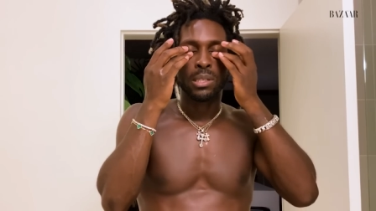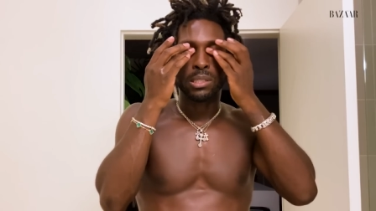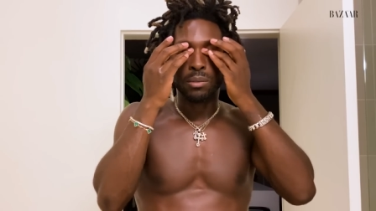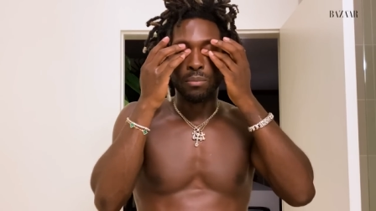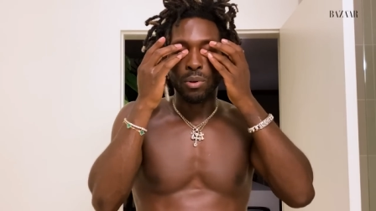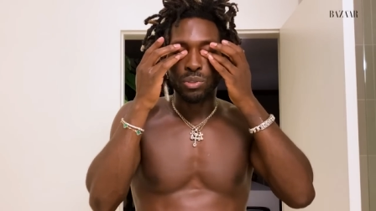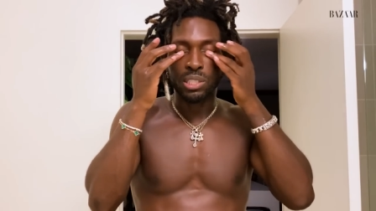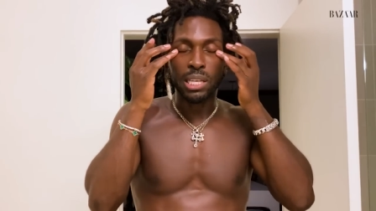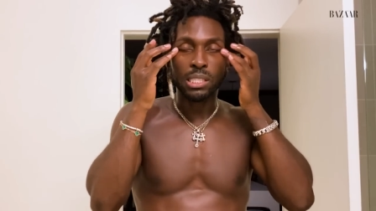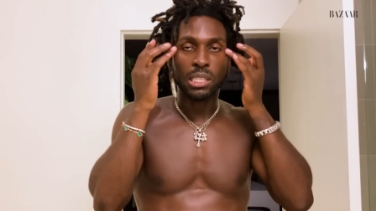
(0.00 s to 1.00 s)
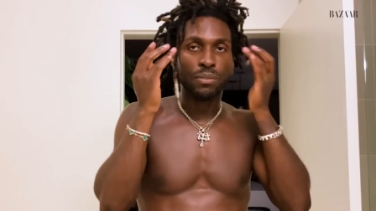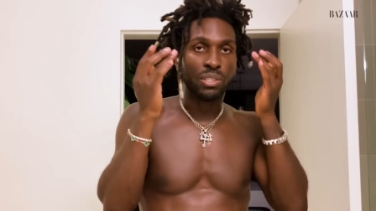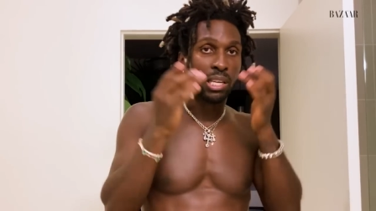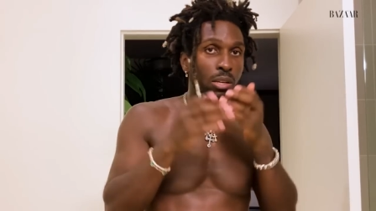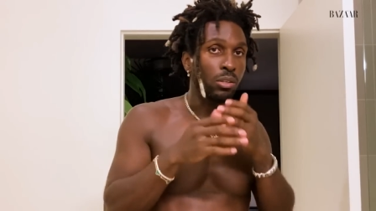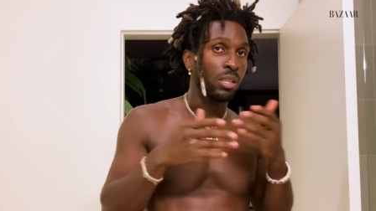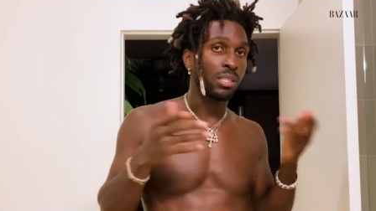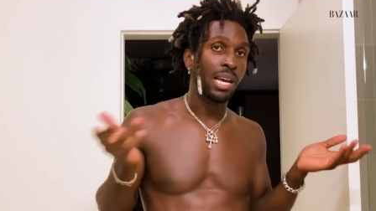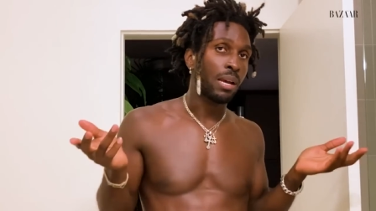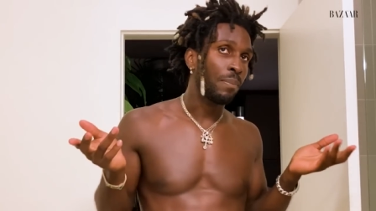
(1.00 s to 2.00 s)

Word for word: is the most sensitive skin on your entire